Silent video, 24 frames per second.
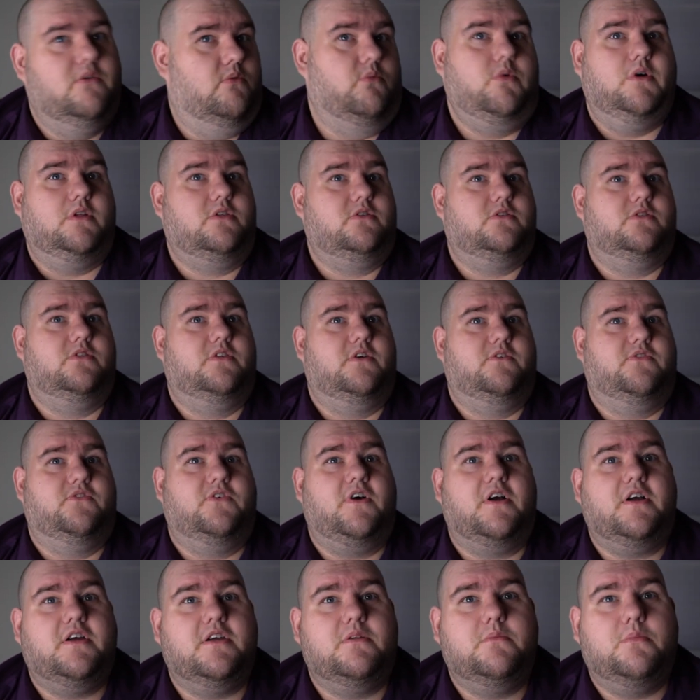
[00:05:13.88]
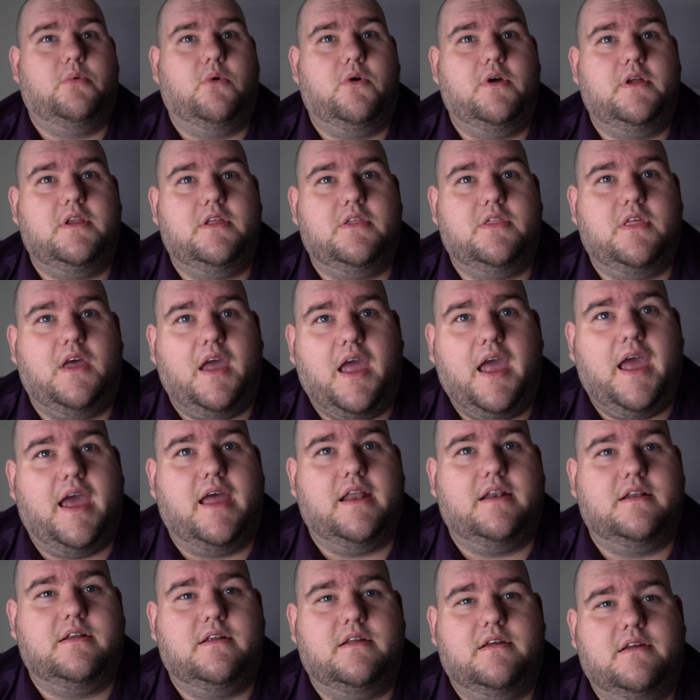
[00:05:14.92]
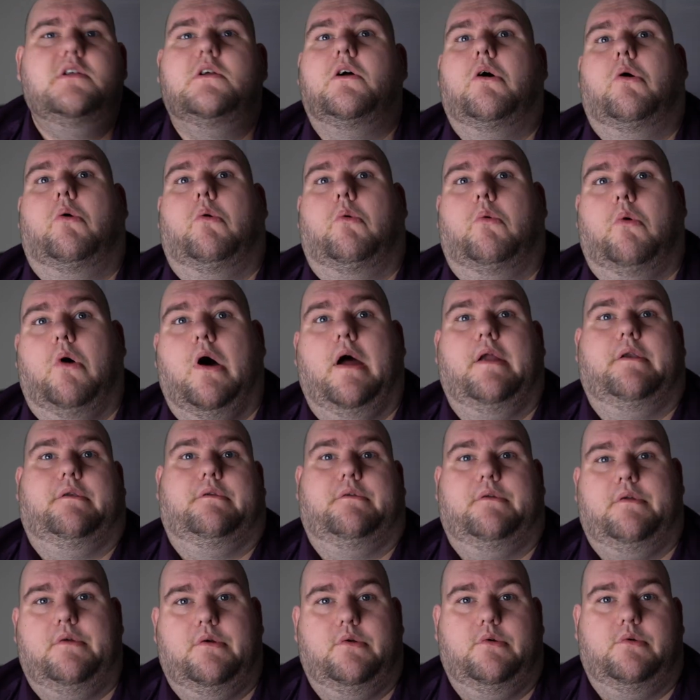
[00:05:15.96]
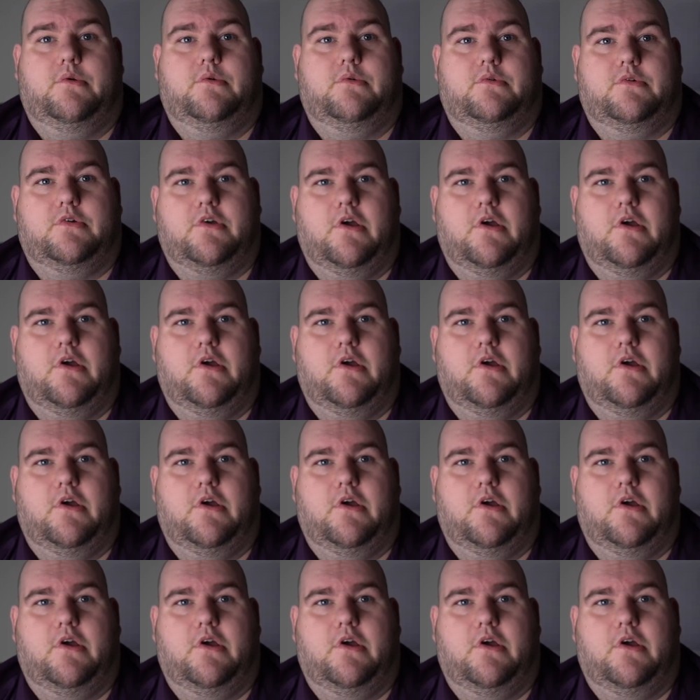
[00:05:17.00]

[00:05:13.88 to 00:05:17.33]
What's the fucking point of that? What news?